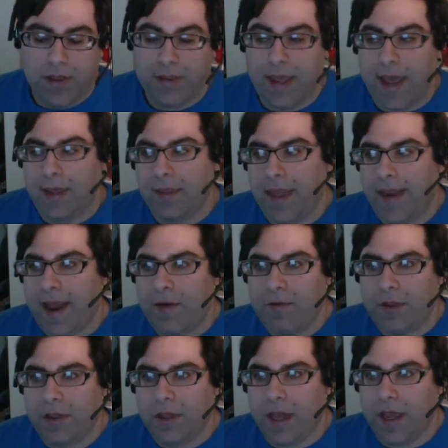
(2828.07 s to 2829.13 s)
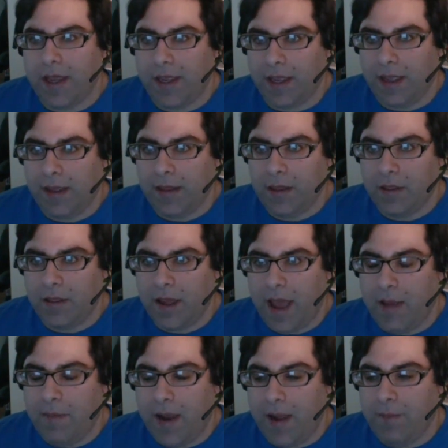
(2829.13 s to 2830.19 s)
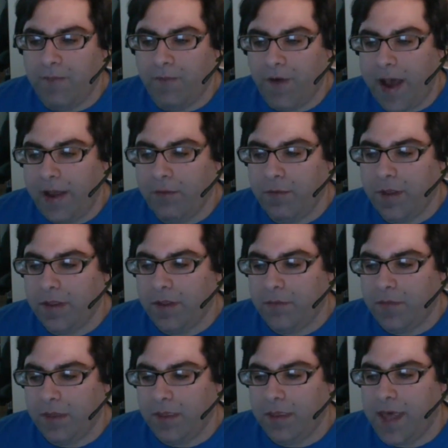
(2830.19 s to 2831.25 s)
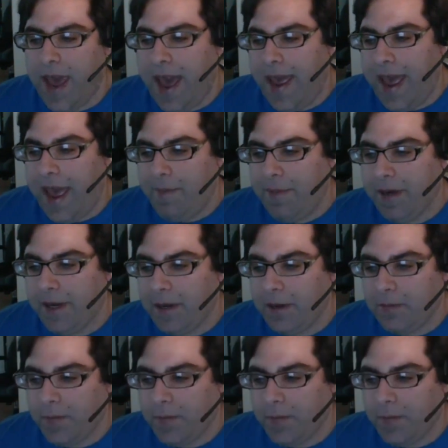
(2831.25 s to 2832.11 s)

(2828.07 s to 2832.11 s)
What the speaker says: That I would say is I'm fine with that happening.